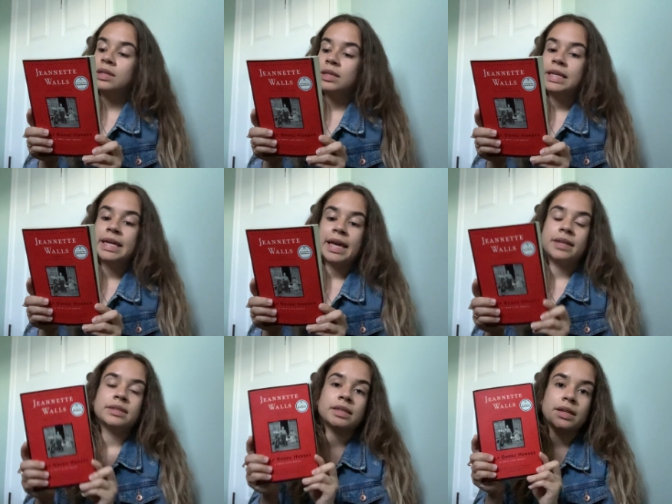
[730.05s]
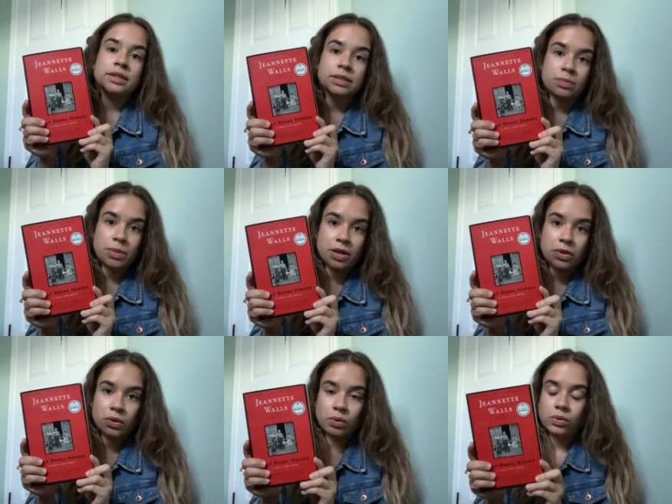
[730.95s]
Lily Casey
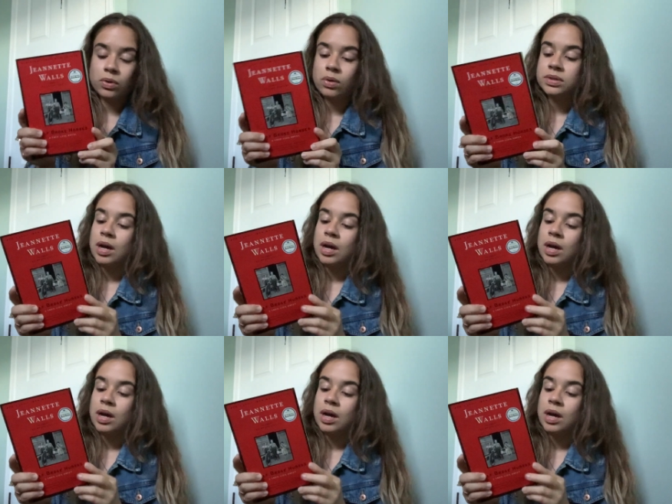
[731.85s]
Smith who grows